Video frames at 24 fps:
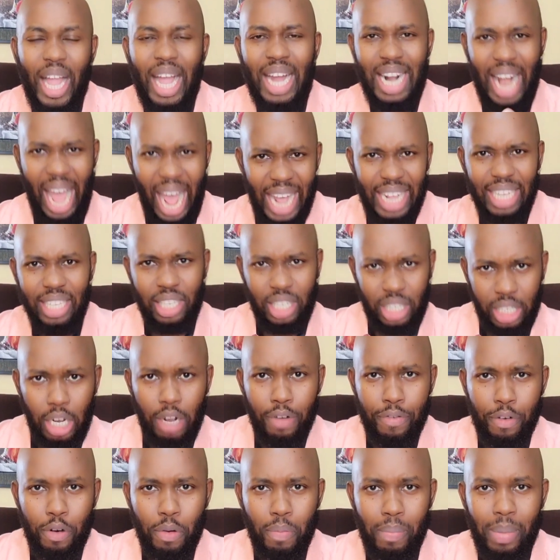Can I
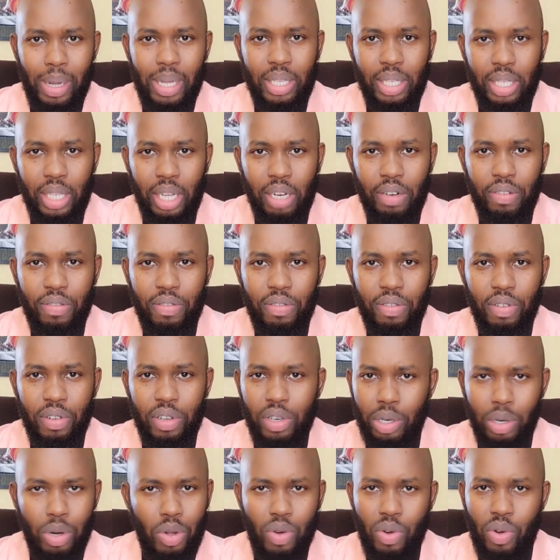steal from myself?
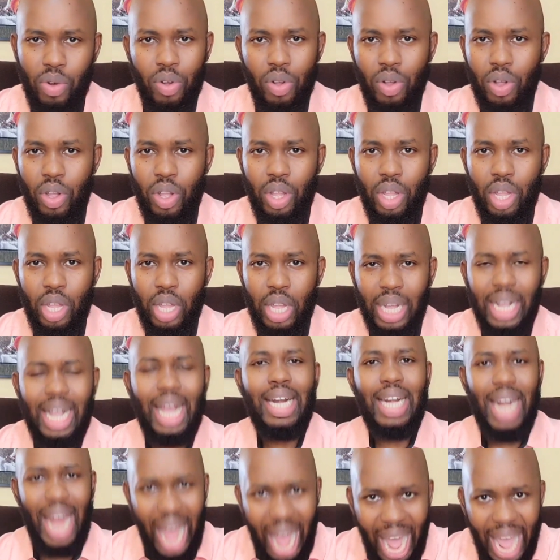No.
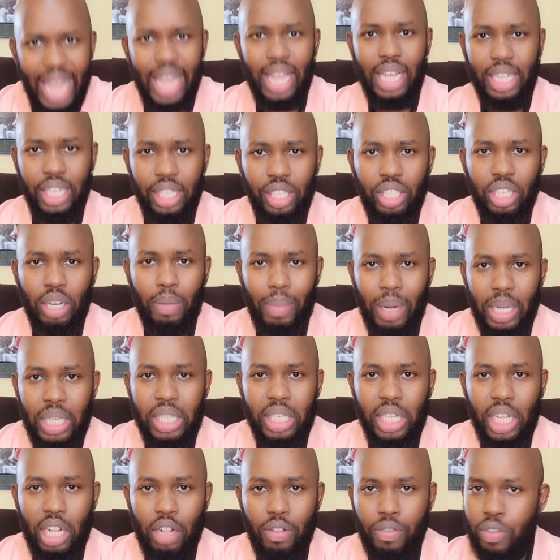Can I injure
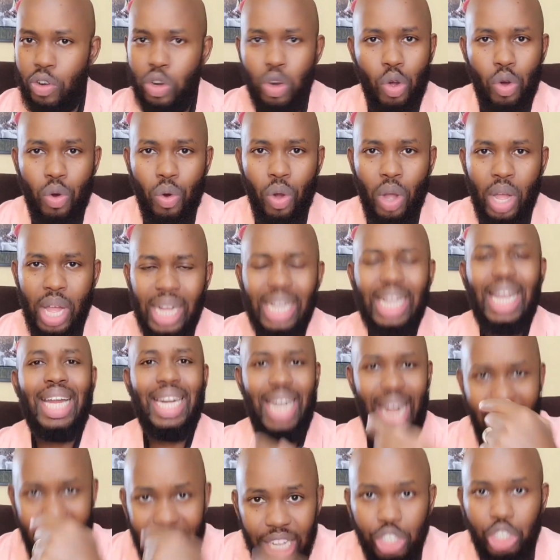myself? No.
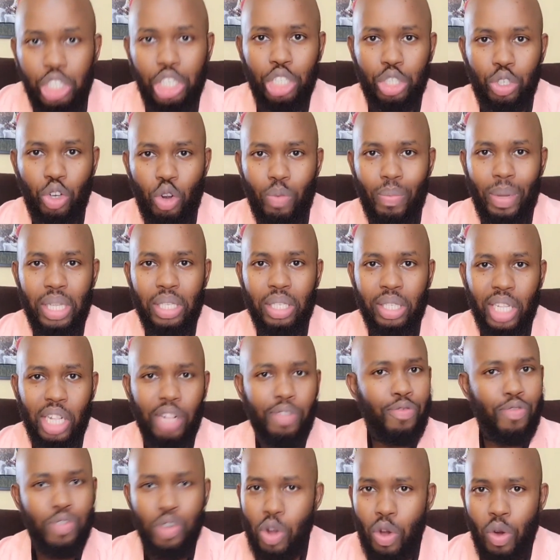Can I cheat on
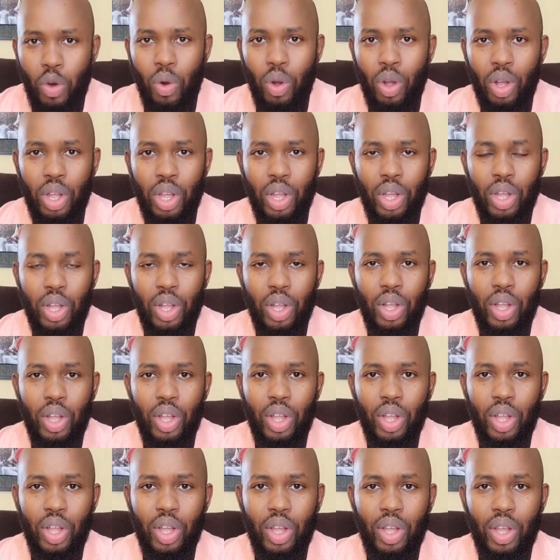myself? No.
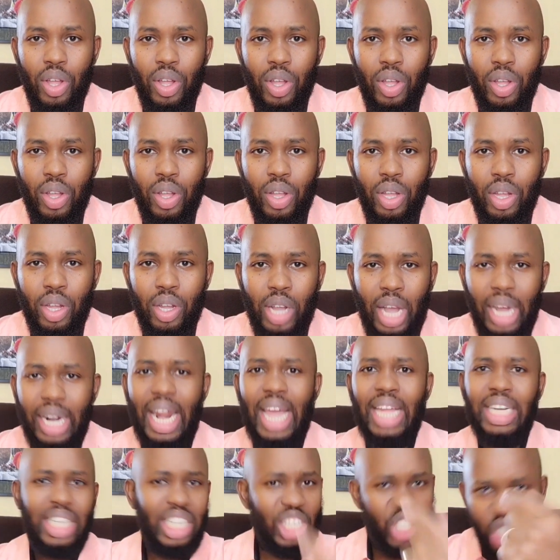
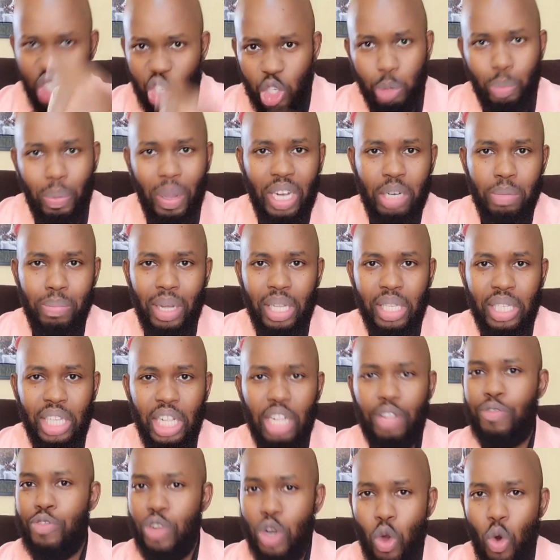Can I disrespect
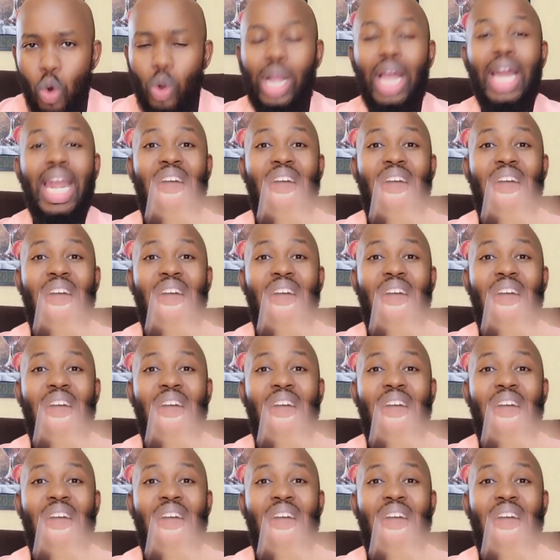myself? No.